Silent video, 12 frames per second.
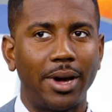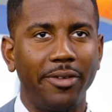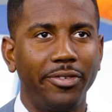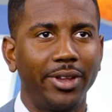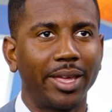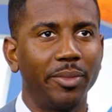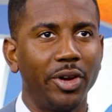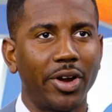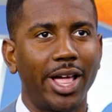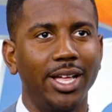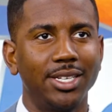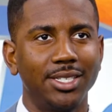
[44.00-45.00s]
I feel like
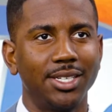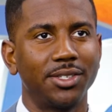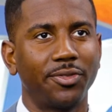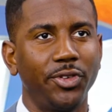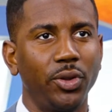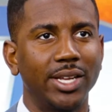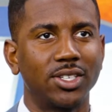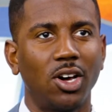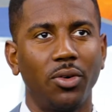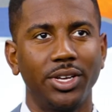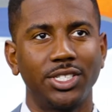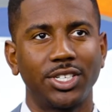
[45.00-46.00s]
meteorology is a field that's
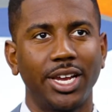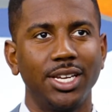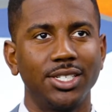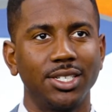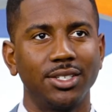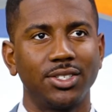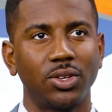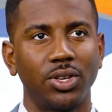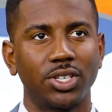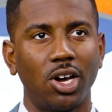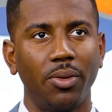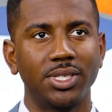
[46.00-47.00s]
always changing, so
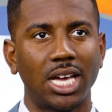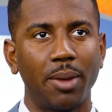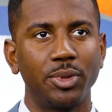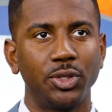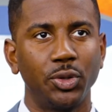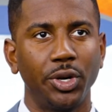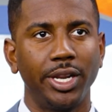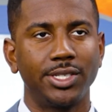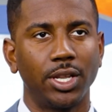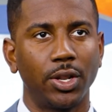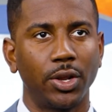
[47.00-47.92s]
there's always an opportunity to